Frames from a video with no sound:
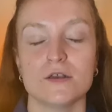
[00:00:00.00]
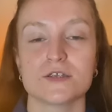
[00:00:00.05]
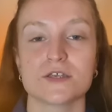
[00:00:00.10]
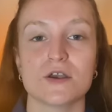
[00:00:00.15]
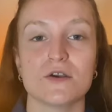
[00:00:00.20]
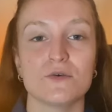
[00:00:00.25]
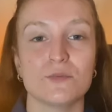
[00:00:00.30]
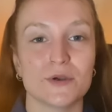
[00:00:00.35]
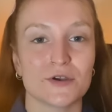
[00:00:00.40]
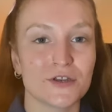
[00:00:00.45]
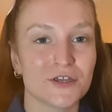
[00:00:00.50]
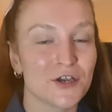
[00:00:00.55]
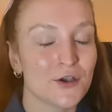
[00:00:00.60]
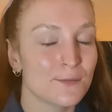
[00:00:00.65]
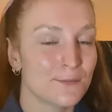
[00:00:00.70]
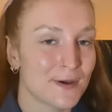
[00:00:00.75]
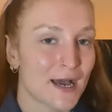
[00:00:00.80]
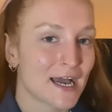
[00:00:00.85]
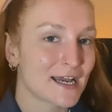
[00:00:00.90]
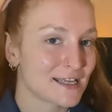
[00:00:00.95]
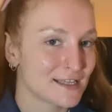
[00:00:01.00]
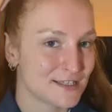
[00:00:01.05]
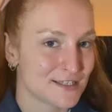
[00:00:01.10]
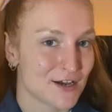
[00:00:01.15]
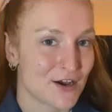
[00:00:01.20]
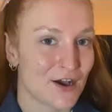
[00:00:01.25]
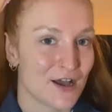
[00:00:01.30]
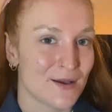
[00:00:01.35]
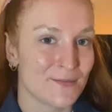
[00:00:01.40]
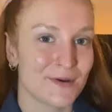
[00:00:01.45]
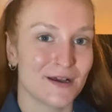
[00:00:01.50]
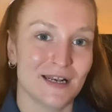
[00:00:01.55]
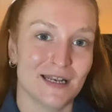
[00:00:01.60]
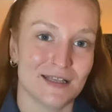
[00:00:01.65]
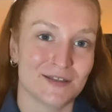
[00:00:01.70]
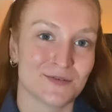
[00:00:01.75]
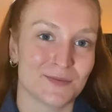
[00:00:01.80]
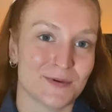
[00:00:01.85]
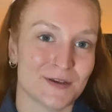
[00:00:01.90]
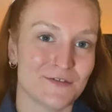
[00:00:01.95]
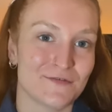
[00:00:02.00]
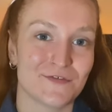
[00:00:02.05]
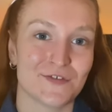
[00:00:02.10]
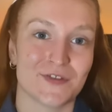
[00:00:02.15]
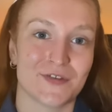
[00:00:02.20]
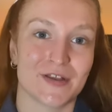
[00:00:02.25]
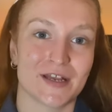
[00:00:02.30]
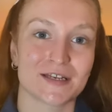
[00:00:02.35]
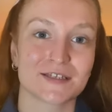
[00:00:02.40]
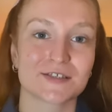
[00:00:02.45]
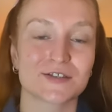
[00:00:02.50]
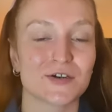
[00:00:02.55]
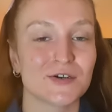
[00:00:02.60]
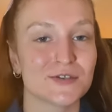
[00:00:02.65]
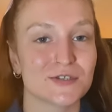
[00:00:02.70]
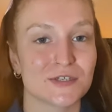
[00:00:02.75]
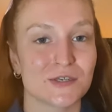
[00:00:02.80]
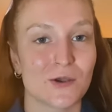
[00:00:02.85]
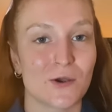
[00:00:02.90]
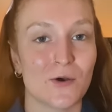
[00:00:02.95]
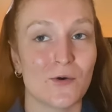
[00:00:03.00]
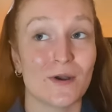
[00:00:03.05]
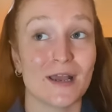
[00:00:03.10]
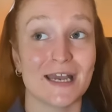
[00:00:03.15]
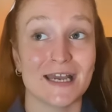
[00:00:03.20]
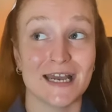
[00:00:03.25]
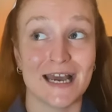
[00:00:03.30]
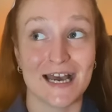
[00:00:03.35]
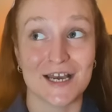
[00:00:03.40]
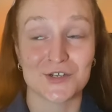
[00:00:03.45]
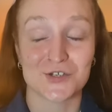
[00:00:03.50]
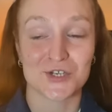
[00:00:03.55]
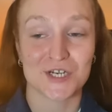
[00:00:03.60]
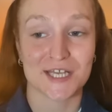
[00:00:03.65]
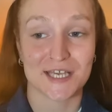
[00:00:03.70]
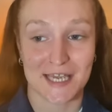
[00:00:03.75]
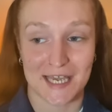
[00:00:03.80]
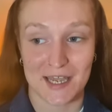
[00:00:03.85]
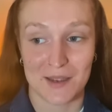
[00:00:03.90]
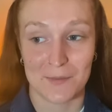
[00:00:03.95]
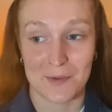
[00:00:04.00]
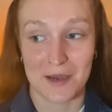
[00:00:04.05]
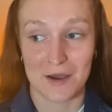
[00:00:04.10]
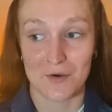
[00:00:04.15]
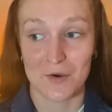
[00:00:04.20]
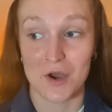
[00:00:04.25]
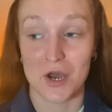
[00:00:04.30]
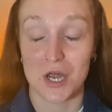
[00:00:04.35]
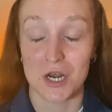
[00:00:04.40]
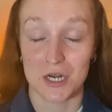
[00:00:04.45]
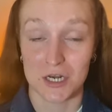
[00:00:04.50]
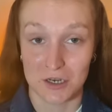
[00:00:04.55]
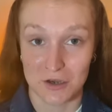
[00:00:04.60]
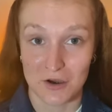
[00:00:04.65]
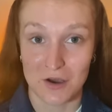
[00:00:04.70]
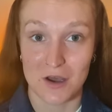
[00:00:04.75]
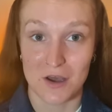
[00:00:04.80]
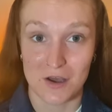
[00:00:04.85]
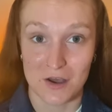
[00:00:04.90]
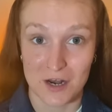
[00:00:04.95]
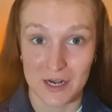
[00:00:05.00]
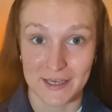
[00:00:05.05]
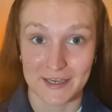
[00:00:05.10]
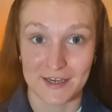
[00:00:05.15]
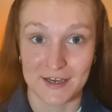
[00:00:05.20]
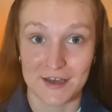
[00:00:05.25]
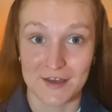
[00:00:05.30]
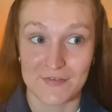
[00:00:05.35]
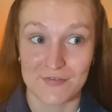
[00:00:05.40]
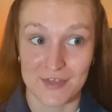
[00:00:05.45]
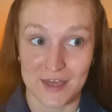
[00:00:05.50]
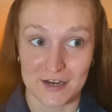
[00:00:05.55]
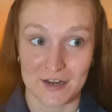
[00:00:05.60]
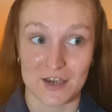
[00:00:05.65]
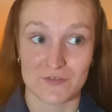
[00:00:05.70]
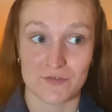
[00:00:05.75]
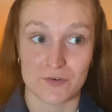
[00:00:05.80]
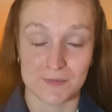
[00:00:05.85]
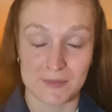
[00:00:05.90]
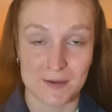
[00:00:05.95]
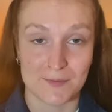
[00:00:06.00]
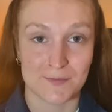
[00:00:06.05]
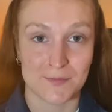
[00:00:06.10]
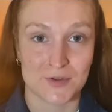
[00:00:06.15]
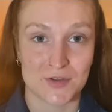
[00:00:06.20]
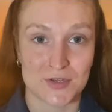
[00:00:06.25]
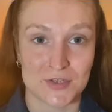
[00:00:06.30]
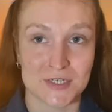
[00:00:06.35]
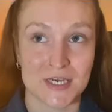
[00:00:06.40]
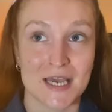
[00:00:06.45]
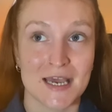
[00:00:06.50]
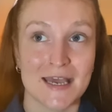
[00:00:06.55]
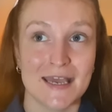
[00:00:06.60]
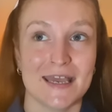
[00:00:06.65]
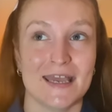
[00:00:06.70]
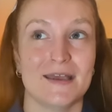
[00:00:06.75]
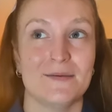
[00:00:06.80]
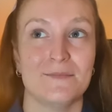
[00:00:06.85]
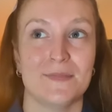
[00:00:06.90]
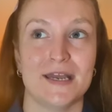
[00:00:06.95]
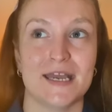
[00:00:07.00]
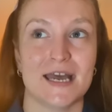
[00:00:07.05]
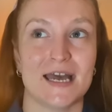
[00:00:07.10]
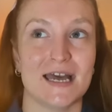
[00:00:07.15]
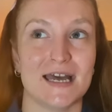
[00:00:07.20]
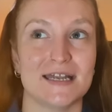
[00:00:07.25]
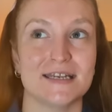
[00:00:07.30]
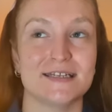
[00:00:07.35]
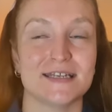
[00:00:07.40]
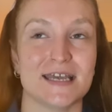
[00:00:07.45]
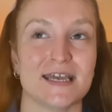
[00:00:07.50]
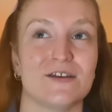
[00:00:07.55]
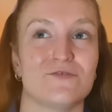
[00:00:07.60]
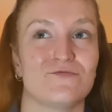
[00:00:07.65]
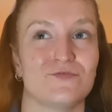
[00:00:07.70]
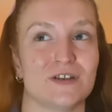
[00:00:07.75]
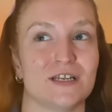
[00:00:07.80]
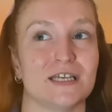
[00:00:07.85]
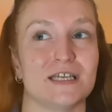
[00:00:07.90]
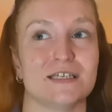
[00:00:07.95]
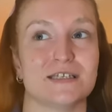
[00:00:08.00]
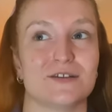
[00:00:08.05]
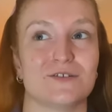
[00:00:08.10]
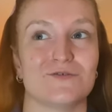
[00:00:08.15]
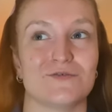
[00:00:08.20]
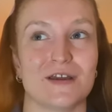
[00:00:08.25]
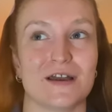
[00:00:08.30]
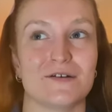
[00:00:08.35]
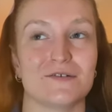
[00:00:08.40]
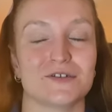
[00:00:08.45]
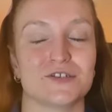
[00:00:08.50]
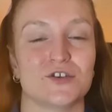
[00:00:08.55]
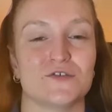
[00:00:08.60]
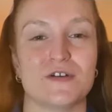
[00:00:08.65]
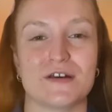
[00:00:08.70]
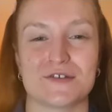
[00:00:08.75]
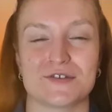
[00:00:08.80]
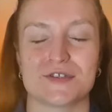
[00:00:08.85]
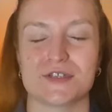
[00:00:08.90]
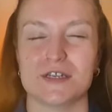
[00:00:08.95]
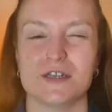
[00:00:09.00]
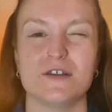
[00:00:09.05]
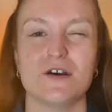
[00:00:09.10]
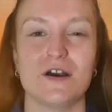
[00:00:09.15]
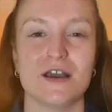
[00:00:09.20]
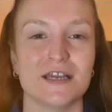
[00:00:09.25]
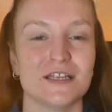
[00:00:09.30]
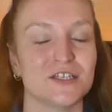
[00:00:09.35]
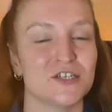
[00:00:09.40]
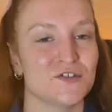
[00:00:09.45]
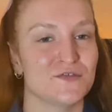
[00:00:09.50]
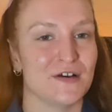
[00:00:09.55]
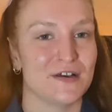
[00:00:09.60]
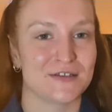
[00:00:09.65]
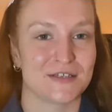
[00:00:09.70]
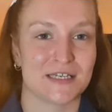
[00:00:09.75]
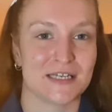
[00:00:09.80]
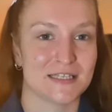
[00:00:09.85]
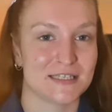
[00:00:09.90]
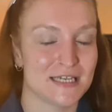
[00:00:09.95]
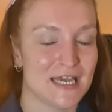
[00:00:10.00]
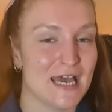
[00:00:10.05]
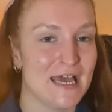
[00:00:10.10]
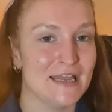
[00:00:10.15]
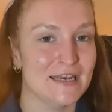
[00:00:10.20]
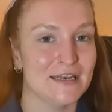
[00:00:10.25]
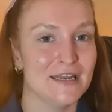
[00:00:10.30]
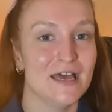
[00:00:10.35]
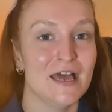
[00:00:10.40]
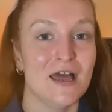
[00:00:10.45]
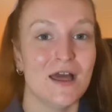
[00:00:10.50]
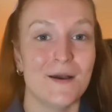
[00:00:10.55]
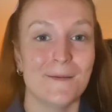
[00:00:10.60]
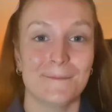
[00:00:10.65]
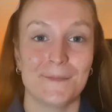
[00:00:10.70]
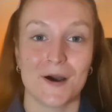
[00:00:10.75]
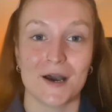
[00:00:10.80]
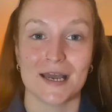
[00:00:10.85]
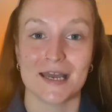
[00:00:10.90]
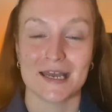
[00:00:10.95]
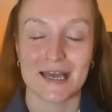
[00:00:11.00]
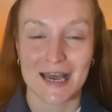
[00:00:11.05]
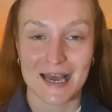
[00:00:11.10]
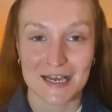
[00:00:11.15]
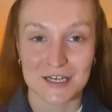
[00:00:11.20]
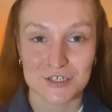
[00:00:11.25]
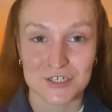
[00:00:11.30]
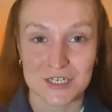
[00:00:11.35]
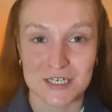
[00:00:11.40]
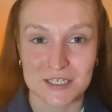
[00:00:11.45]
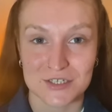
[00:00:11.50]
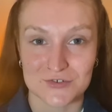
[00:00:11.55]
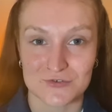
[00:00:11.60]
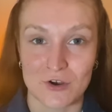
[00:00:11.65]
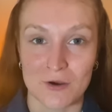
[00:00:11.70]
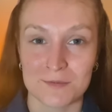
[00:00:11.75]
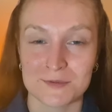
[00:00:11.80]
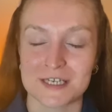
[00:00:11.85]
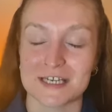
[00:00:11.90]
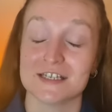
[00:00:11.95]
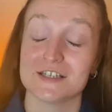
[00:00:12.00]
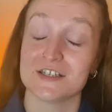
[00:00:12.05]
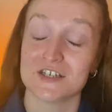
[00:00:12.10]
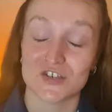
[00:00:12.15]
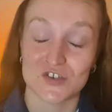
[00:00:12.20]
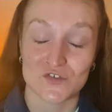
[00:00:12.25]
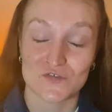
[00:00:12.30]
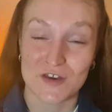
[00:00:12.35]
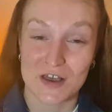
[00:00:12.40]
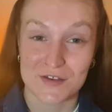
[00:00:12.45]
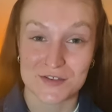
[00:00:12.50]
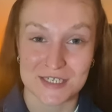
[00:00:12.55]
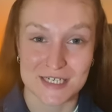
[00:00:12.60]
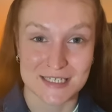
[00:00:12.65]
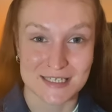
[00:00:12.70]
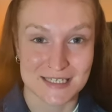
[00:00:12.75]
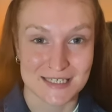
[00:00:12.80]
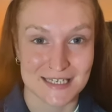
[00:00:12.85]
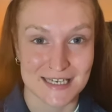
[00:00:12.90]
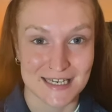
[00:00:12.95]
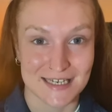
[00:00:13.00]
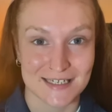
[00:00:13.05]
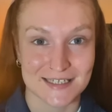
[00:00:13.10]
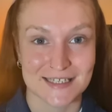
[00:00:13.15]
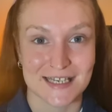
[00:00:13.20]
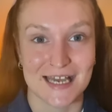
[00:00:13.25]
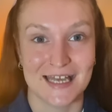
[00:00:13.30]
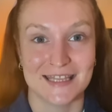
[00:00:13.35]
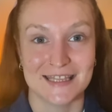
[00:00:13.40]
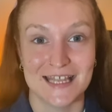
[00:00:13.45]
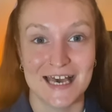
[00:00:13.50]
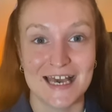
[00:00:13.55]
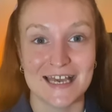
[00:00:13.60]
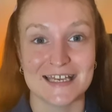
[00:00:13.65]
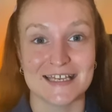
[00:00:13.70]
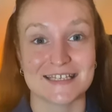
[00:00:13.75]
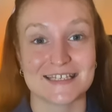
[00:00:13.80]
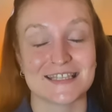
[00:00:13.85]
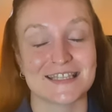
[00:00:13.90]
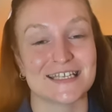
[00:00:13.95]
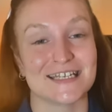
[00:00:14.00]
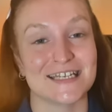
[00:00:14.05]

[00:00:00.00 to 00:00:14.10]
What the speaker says: So we're going to go back in time a little bit for the next console. It actually came out a lot earlier than I remembered. In my head, it released around 2009, 2010, but it actually dropped in 2006, and that is the